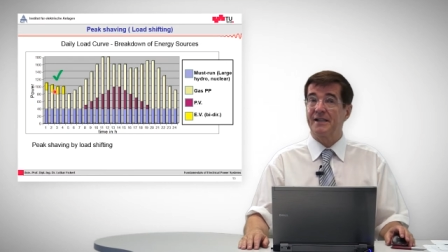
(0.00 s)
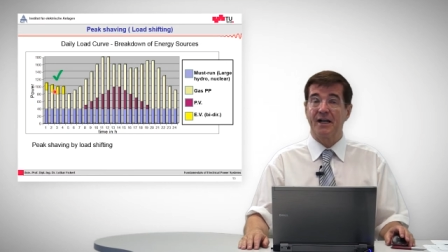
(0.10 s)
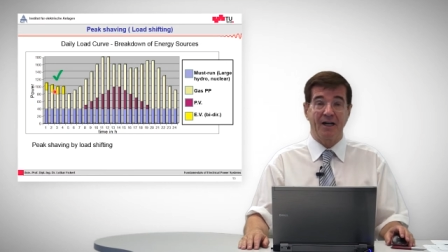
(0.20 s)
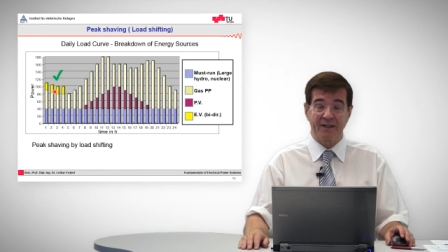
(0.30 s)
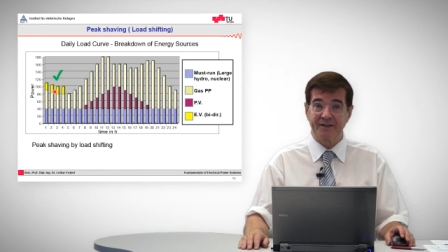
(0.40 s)
There
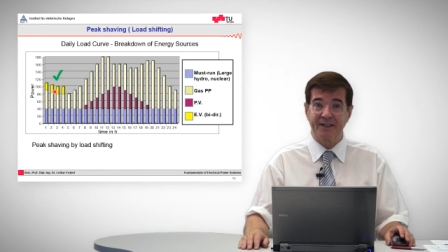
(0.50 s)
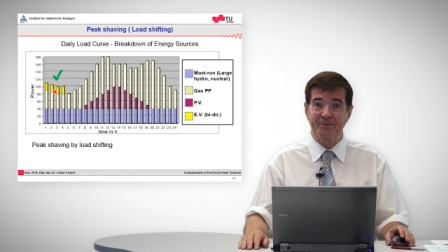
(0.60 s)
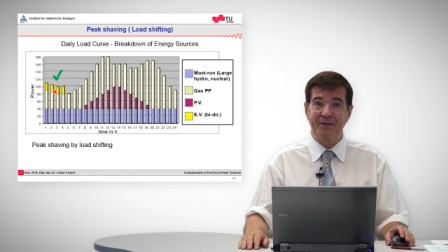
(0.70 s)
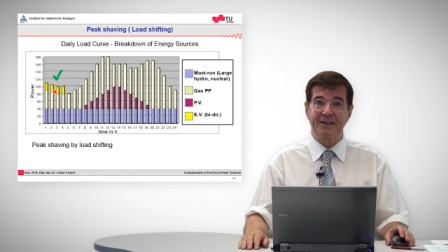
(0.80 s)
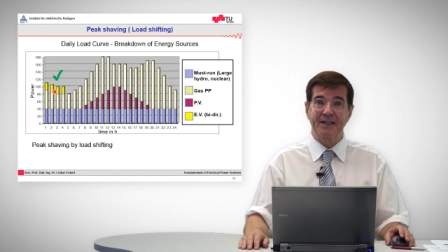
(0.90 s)
are other
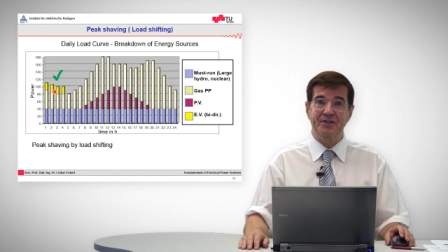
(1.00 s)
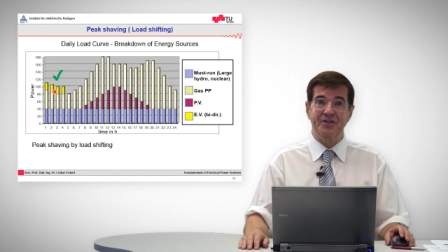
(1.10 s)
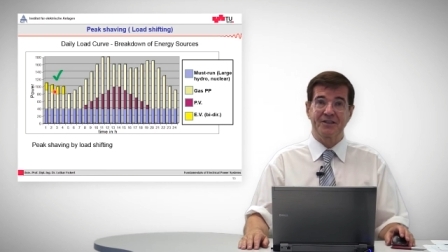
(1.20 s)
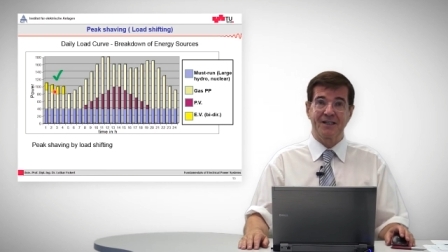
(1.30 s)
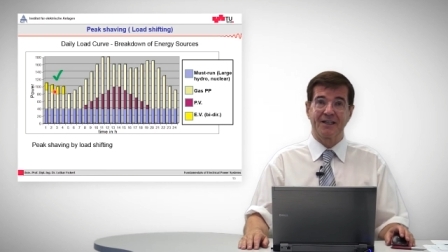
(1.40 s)

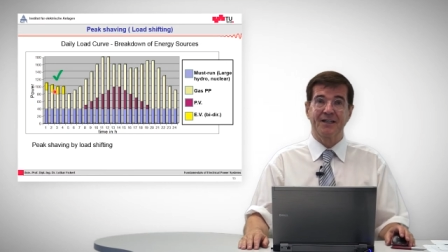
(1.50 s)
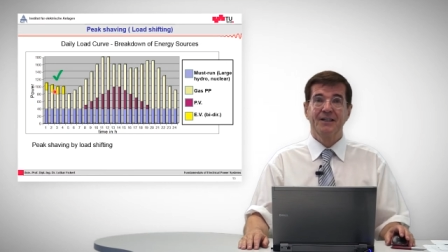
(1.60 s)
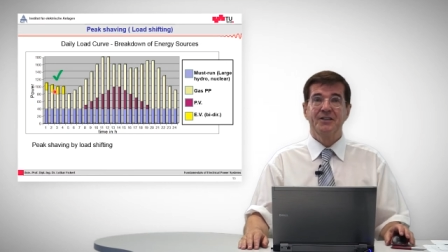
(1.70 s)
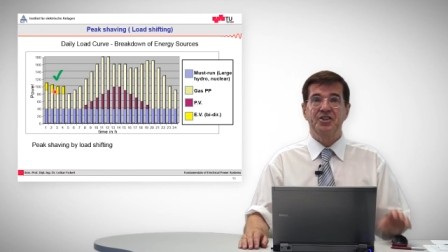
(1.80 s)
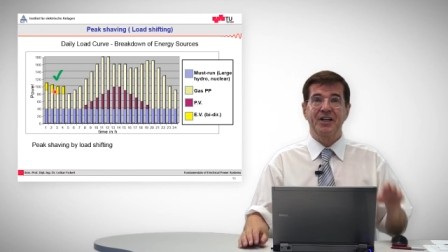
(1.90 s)
applications like
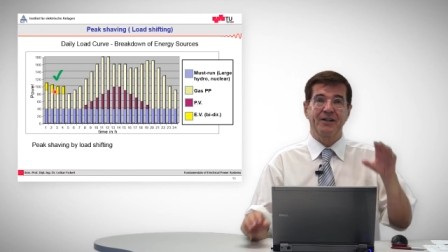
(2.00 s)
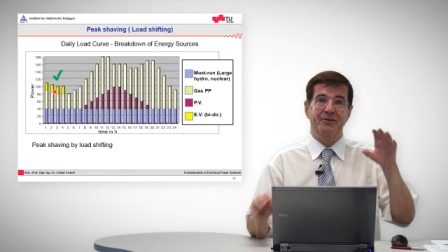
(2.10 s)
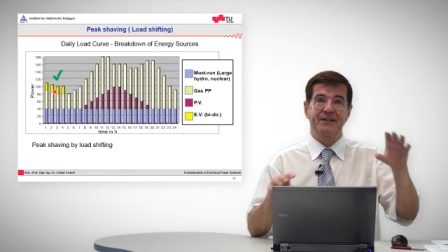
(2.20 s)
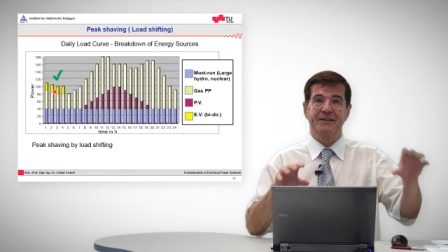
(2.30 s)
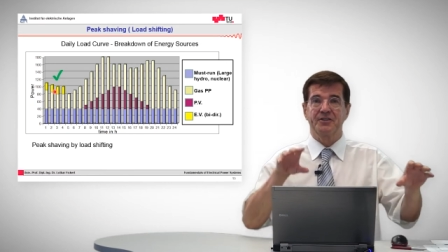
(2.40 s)

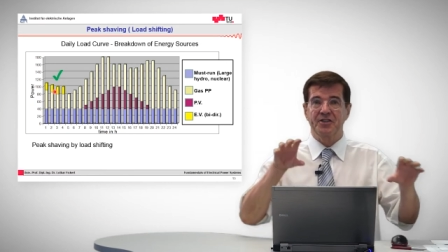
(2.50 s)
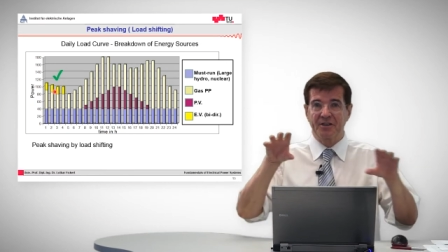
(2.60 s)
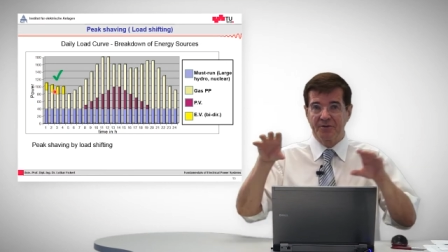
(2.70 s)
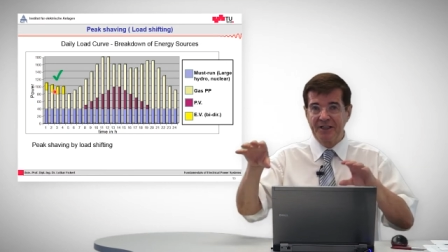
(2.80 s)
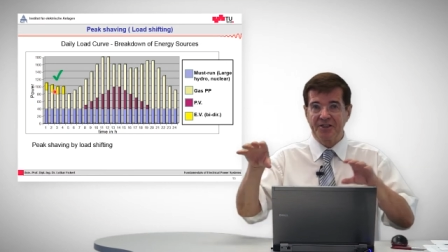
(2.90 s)
sharing the
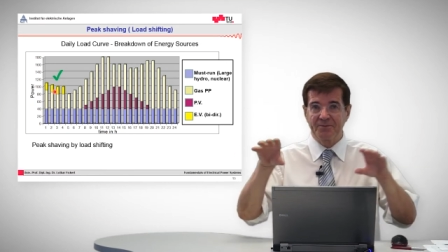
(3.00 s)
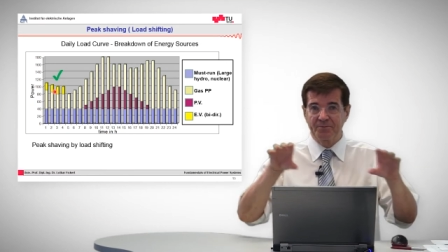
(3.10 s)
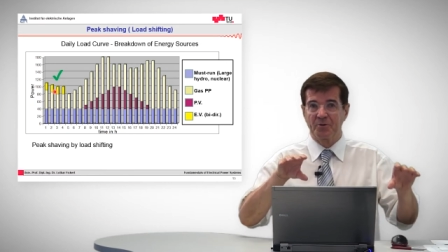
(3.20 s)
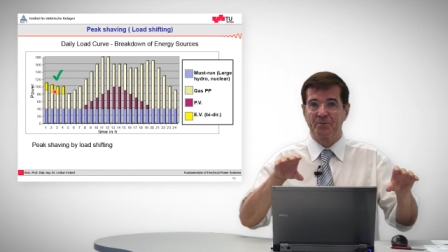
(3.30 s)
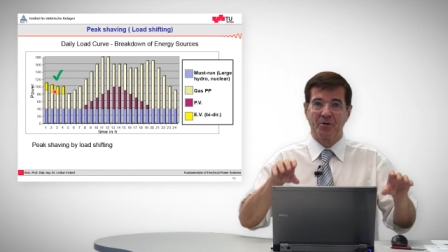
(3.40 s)
generation
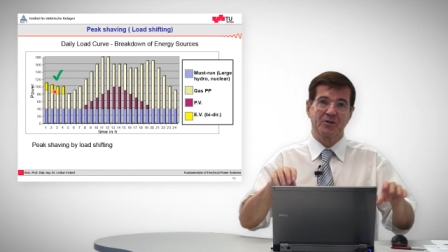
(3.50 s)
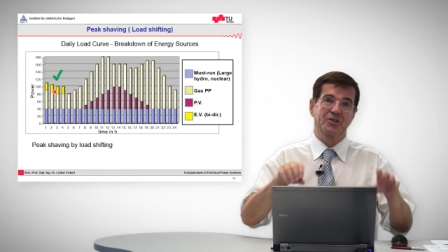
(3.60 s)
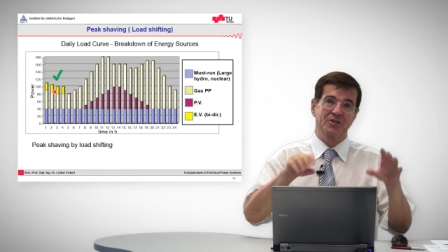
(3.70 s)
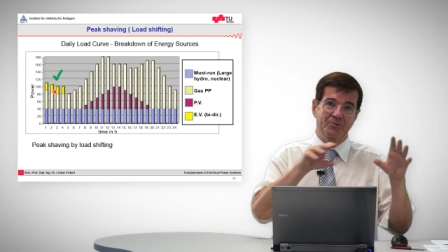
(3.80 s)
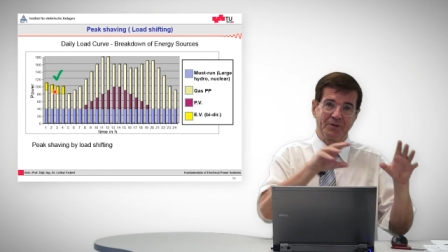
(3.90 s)

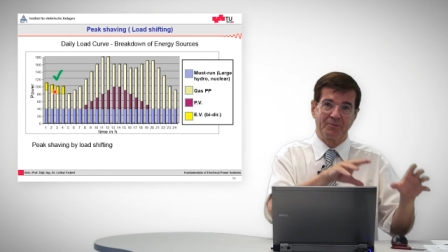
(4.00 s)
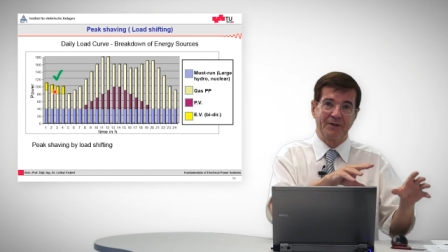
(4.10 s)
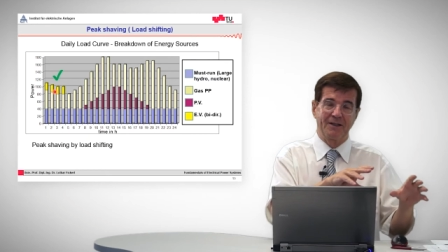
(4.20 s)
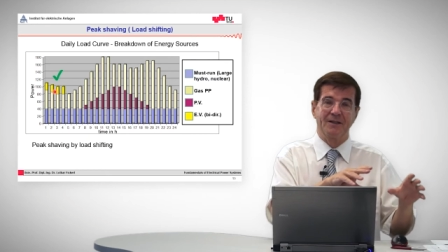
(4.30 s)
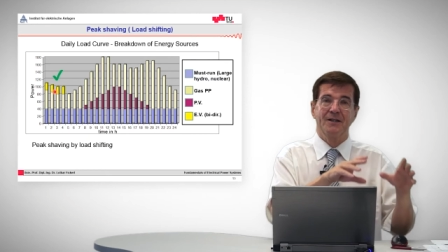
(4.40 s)
proportions
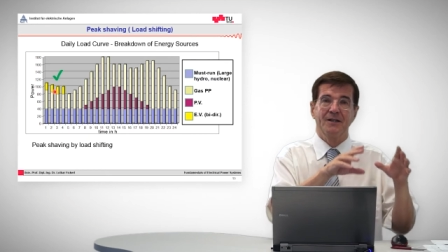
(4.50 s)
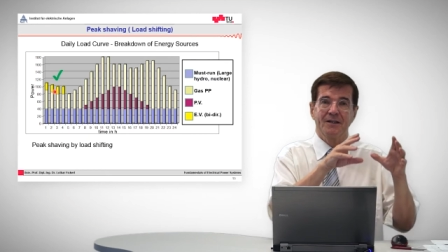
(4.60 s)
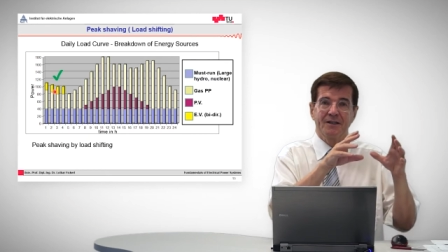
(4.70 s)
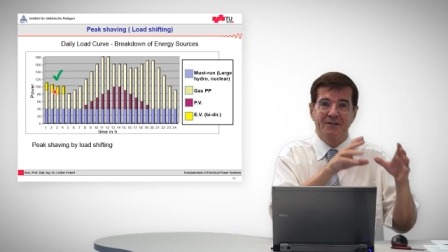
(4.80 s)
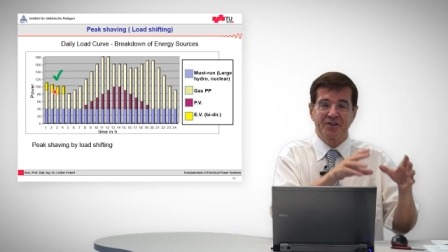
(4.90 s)
between
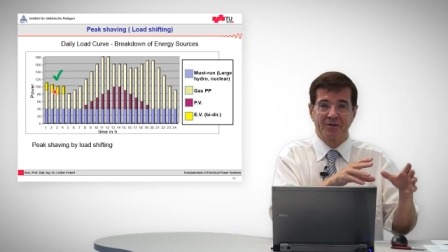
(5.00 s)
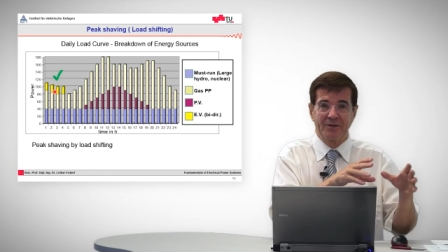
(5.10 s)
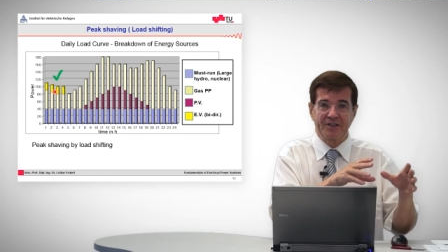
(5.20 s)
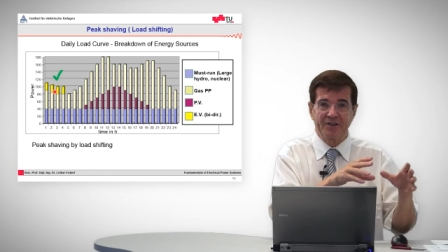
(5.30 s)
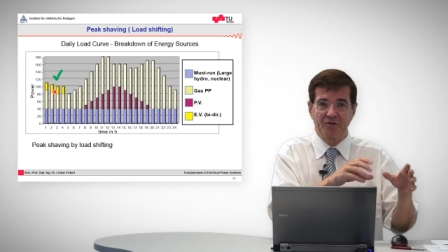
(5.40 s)

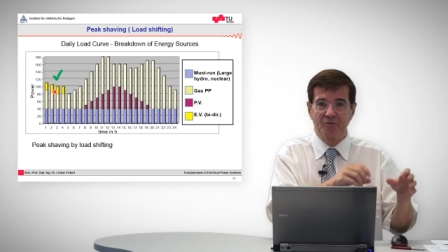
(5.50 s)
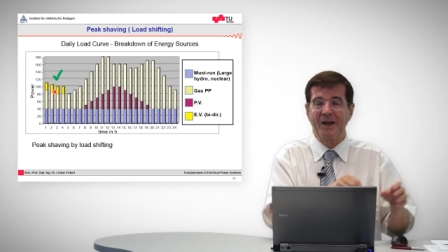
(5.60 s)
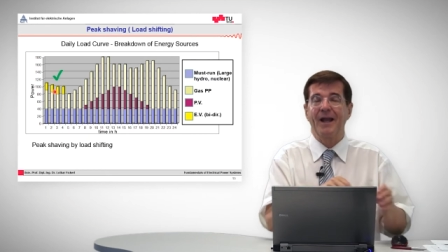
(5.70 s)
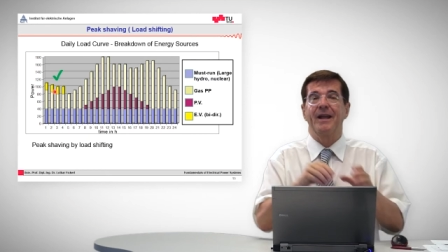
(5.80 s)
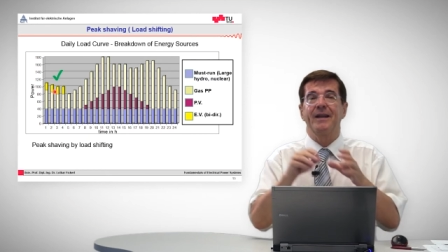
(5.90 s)
generation
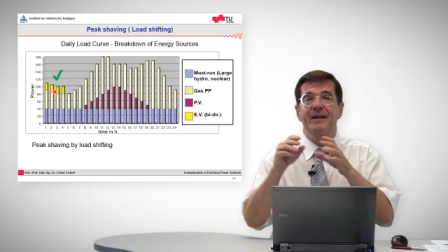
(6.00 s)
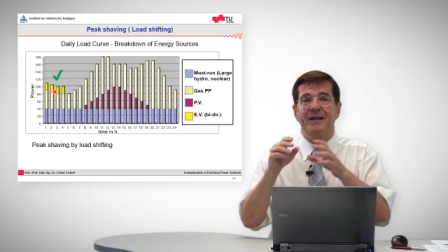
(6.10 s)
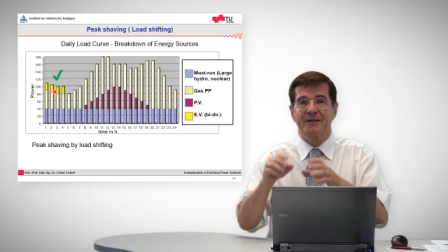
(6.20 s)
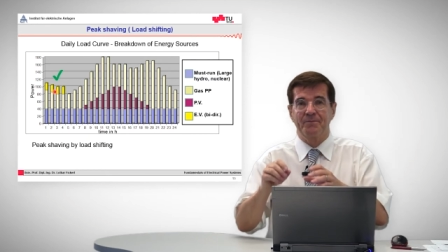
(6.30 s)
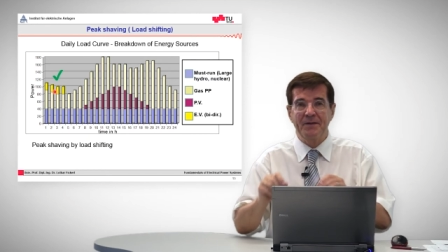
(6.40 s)
group A
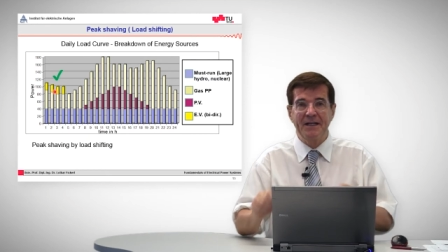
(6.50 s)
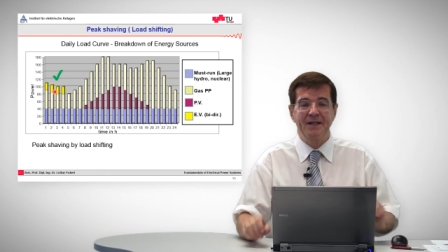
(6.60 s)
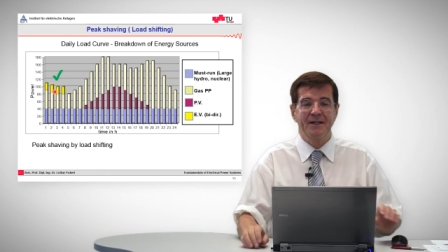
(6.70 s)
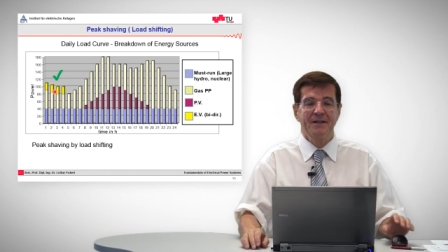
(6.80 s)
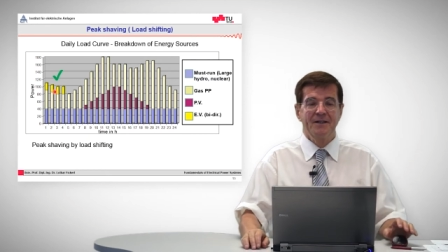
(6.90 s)
and
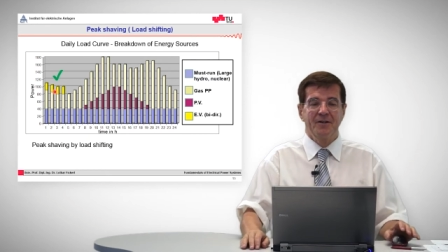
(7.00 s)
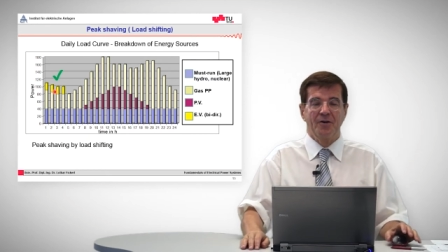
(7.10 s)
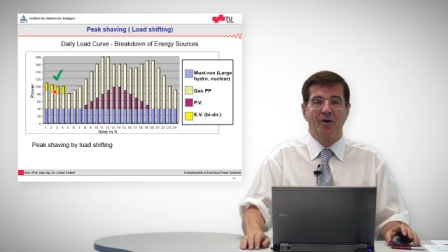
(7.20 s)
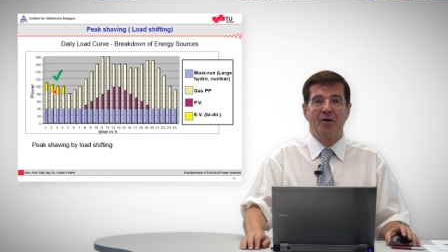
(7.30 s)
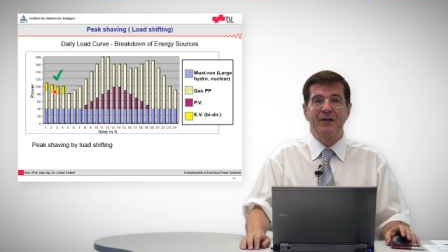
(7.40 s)
B
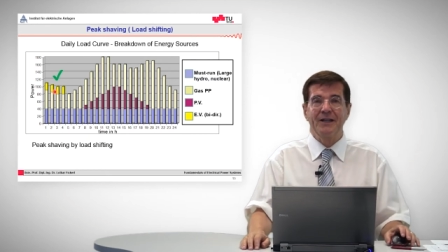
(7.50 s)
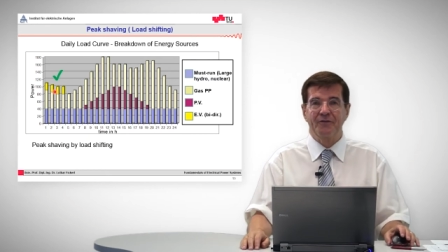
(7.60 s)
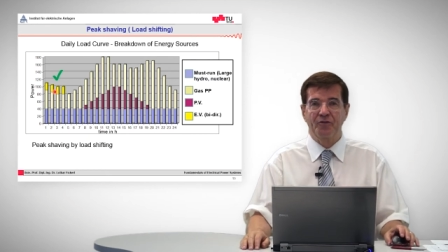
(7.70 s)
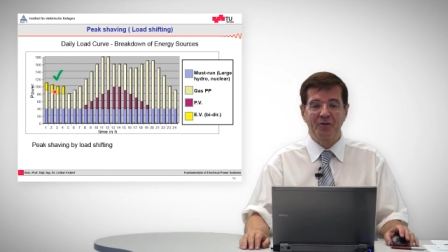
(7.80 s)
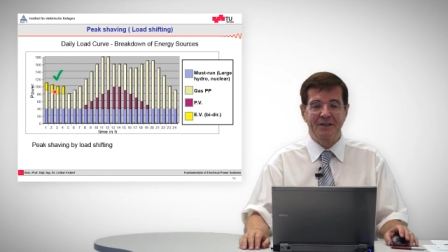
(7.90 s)
or
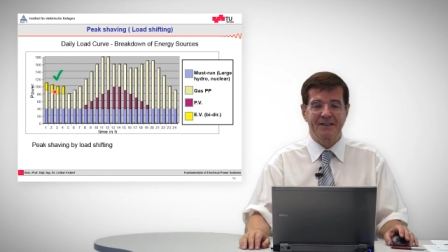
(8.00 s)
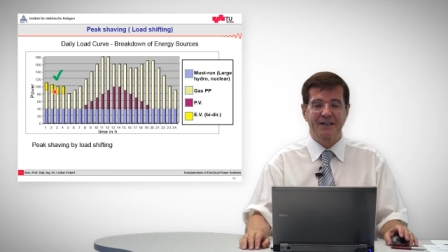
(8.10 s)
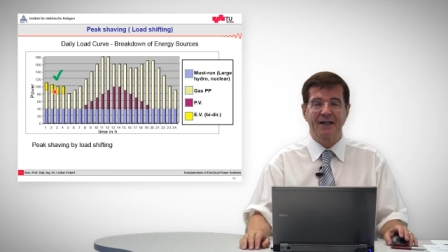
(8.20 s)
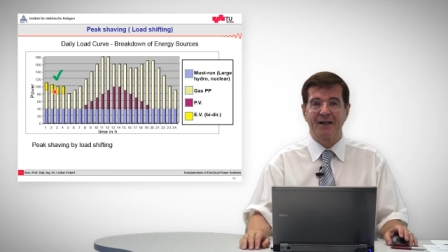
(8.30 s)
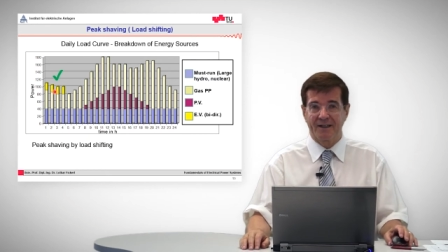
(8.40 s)

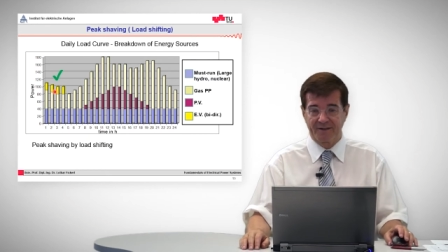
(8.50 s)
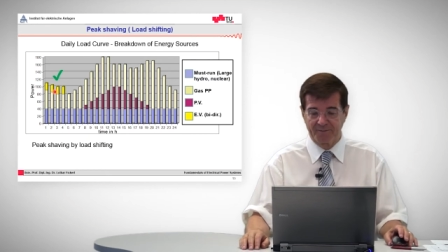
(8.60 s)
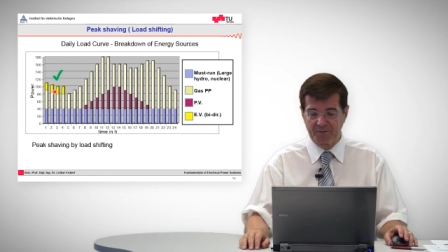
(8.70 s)
influencing other